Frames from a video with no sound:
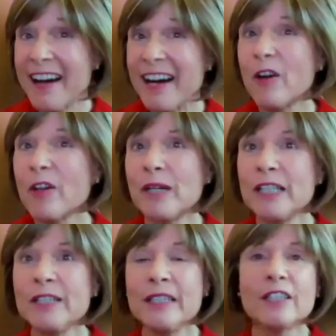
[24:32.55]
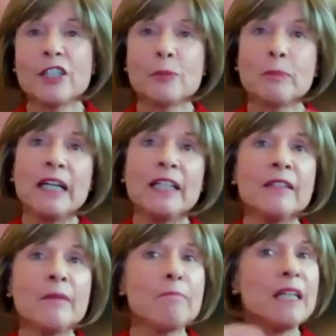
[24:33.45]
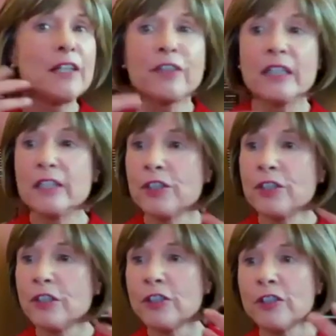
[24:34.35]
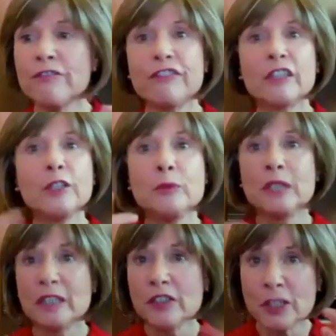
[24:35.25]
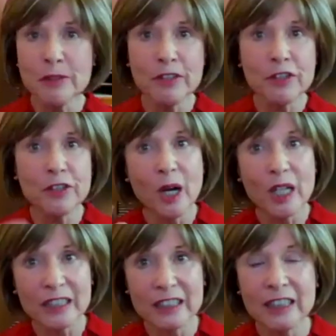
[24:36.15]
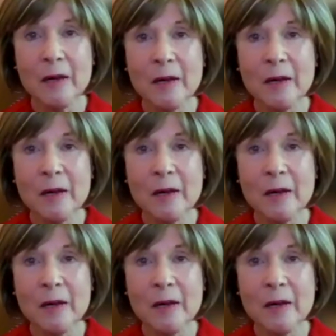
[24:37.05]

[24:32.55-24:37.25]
although I did explain many things just to fill you in on some of this knowledge.